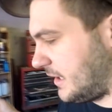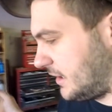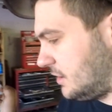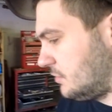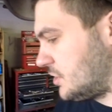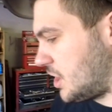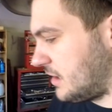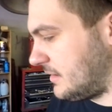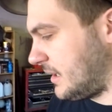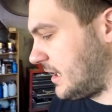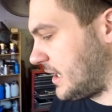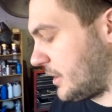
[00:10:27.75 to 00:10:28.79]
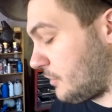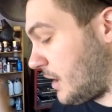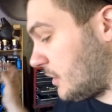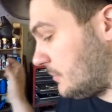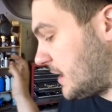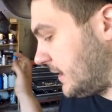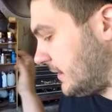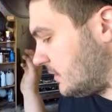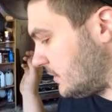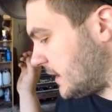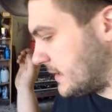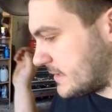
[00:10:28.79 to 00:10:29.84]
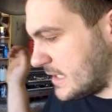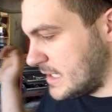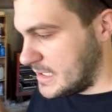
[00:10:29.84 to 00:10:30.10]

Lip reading: and a huge intake and throttle body and all that,